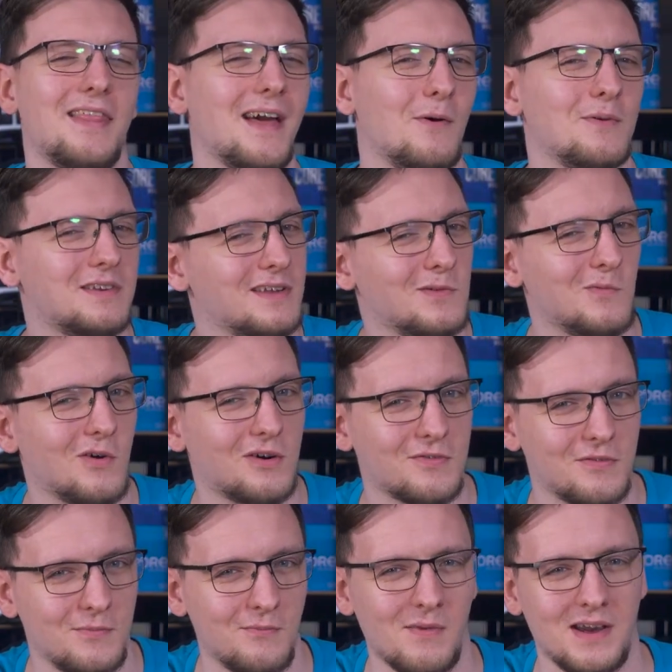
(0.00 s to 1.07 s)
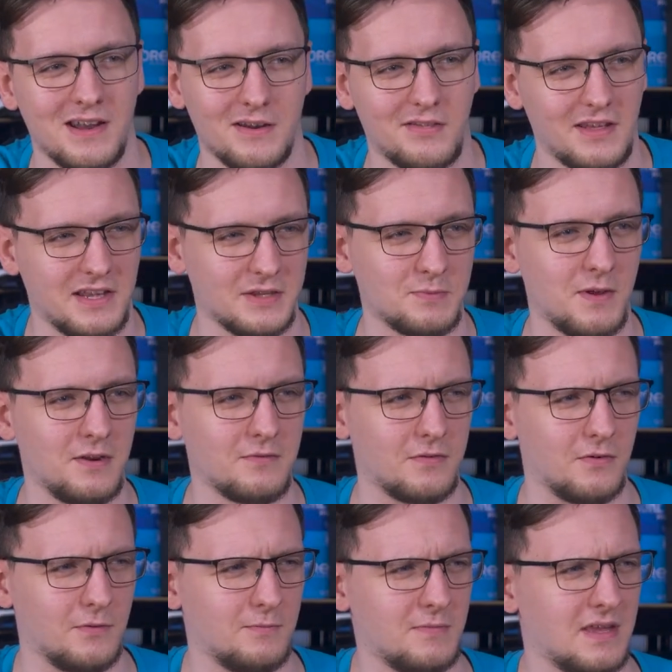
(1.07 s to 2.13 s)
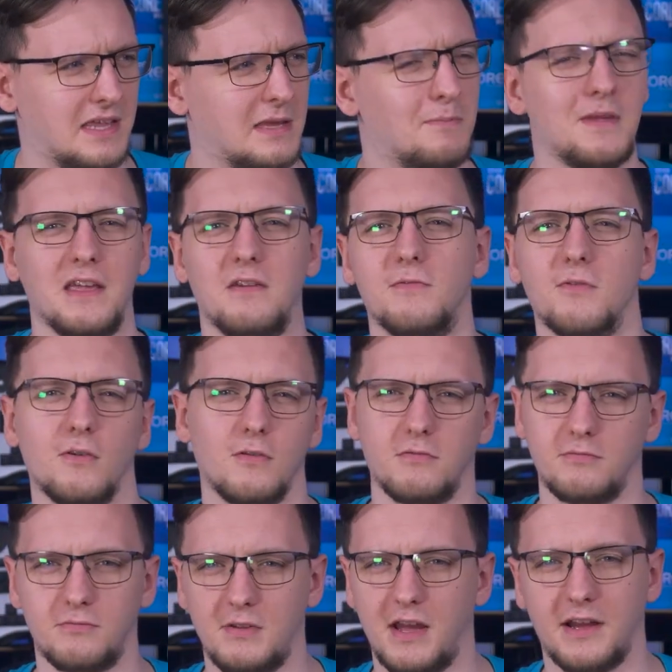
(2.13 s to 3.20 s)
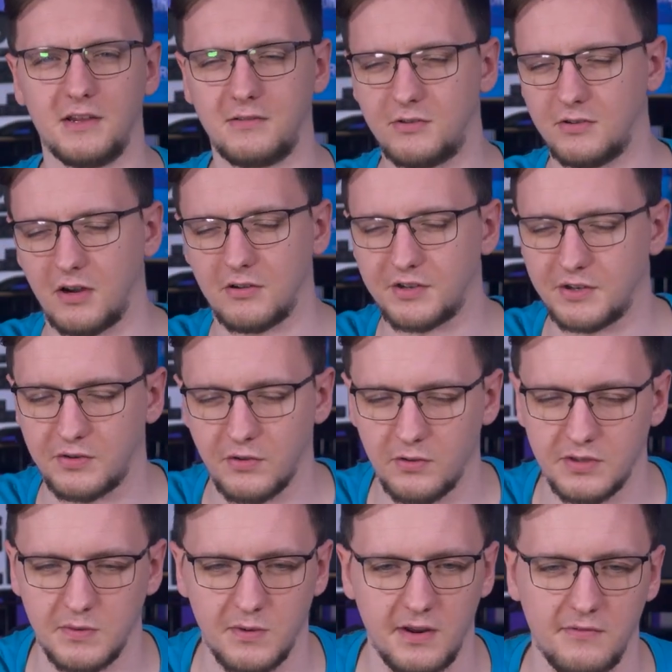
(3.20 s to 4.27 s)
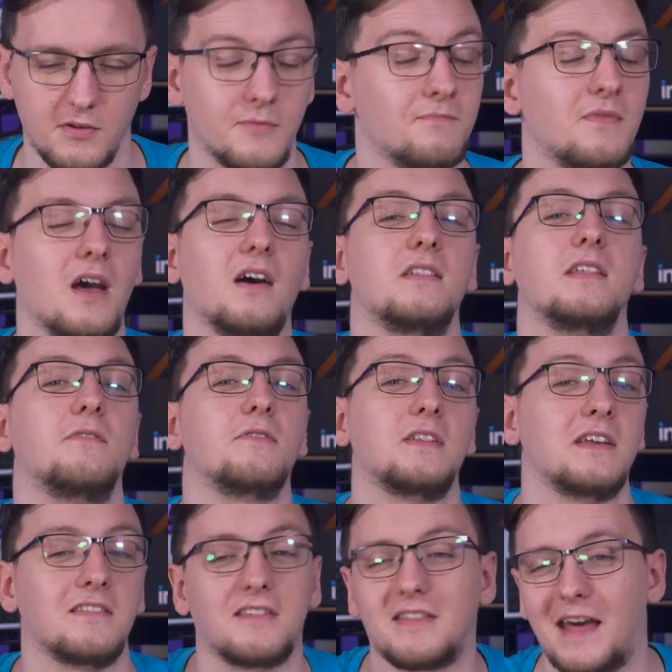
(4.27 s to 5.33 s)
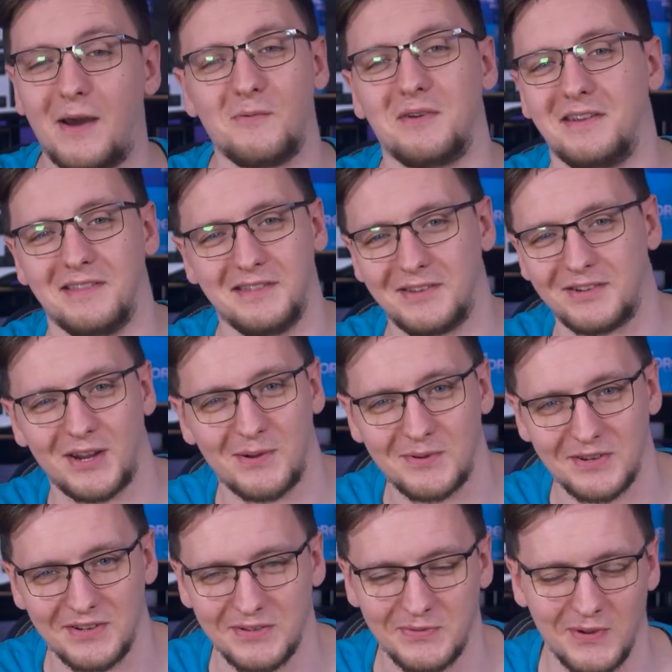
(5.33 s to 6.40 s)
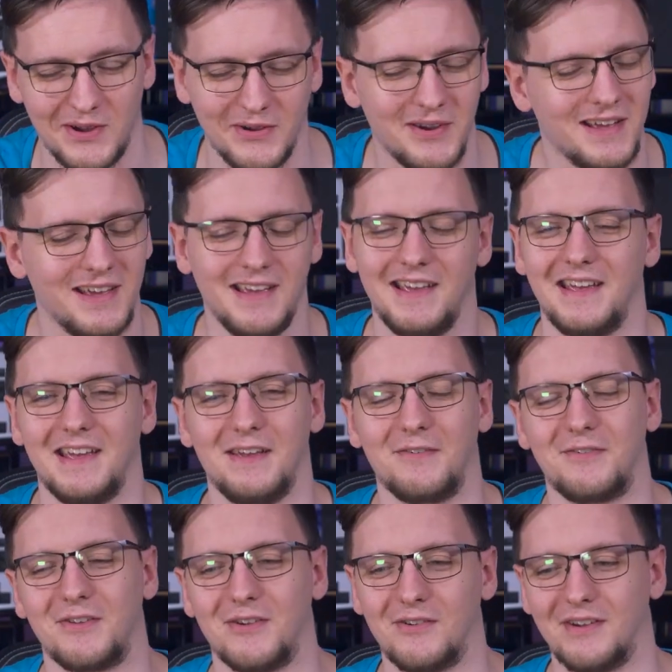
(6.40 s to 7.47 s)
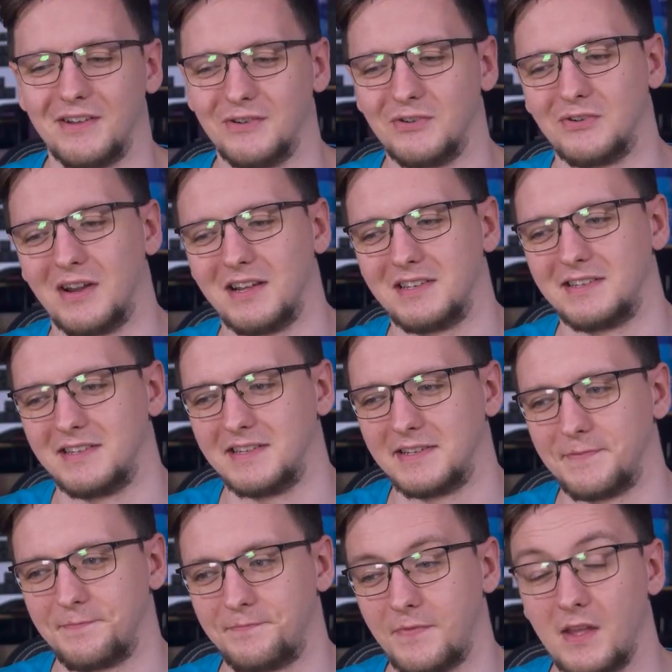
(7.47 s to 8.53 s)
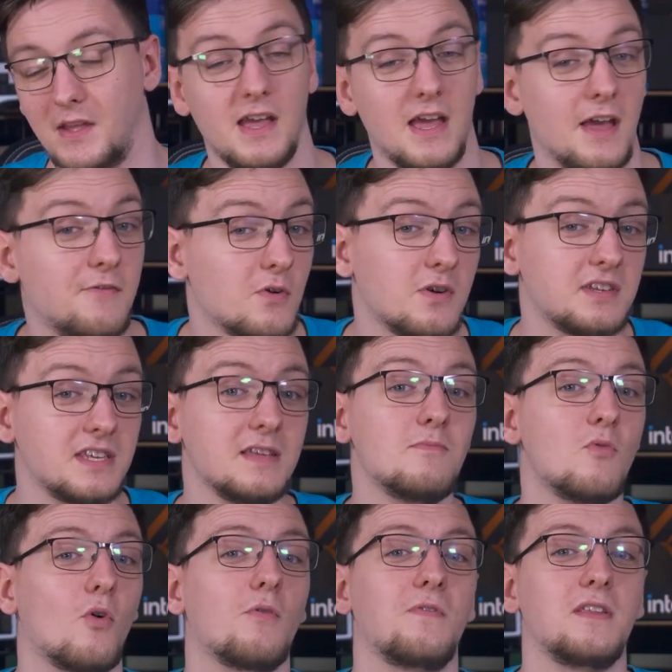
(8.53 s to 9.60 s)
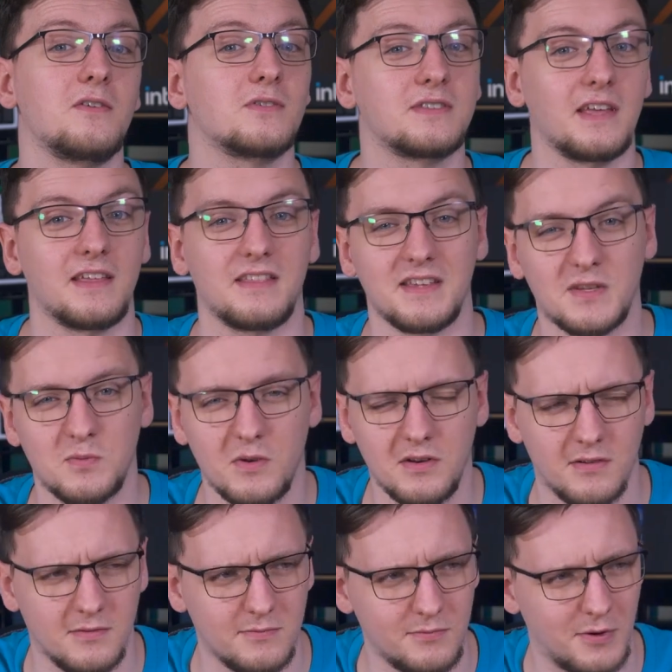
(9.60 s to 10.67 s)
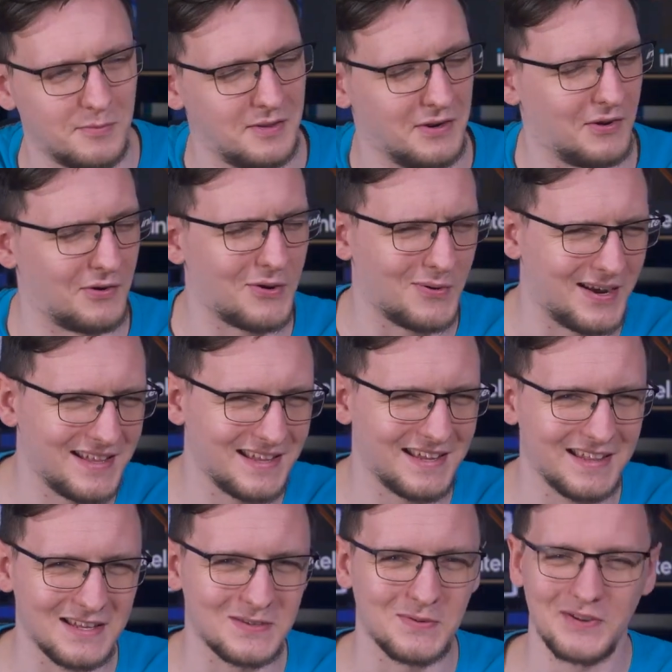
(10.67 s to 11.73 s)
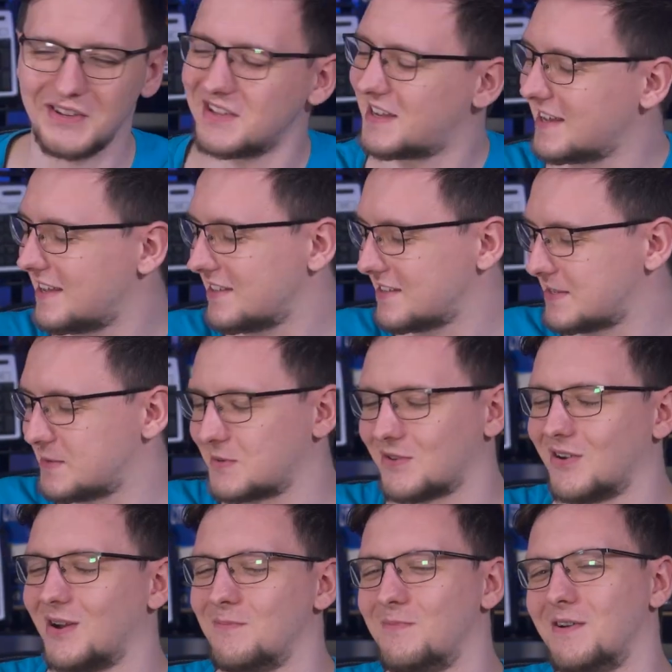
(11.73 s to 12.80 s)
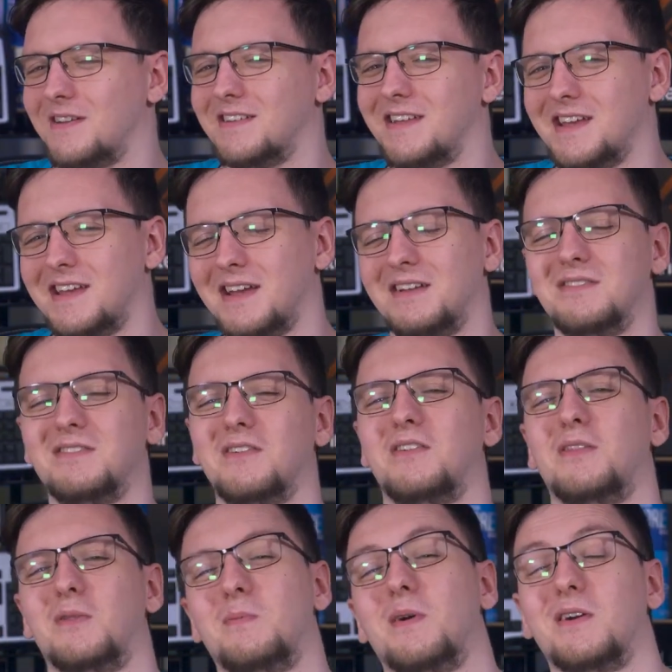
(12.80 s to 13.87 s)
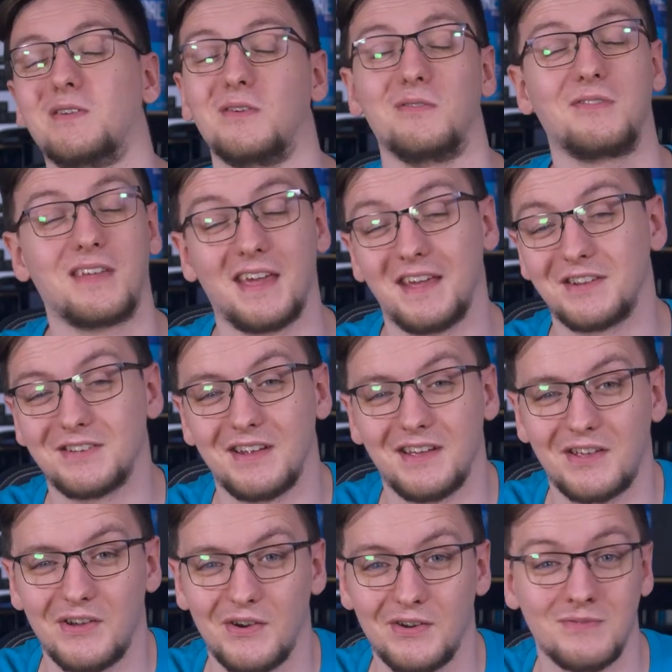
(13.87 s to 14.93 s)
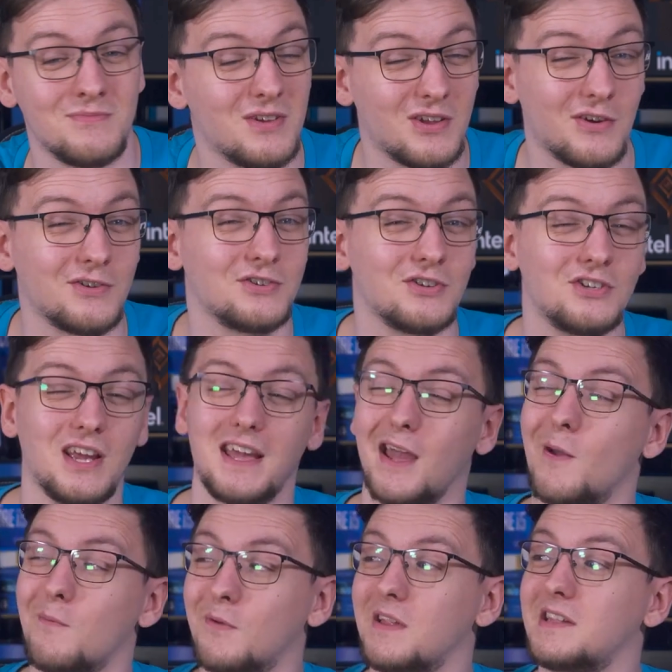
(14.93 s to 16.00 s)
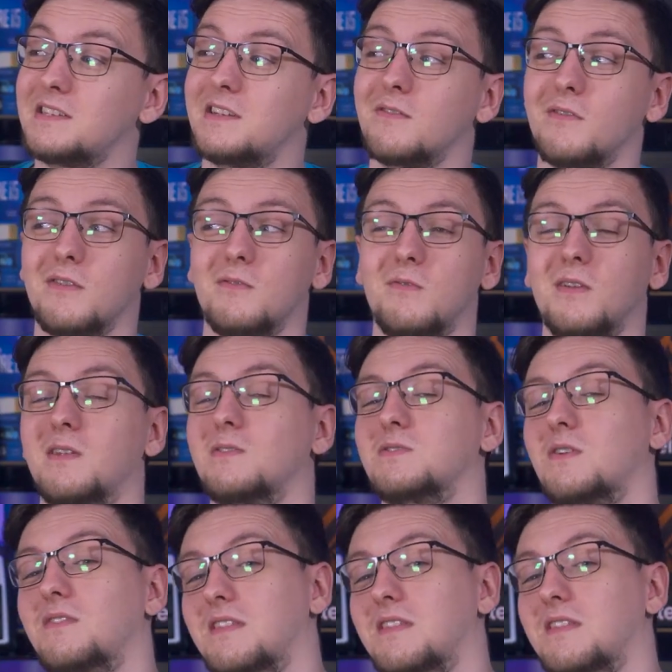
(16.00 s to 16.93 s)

that one didn't work for mine. I think it's meant for EPEver uh, charge controllers or whatever. I'll leave a link to that one in the description as well if you're interested. If you want to see more videos like this one, or probably not quite like this one, you can hit the subscribe button and turn on the bell notification icon. You can also check out plenty of other videos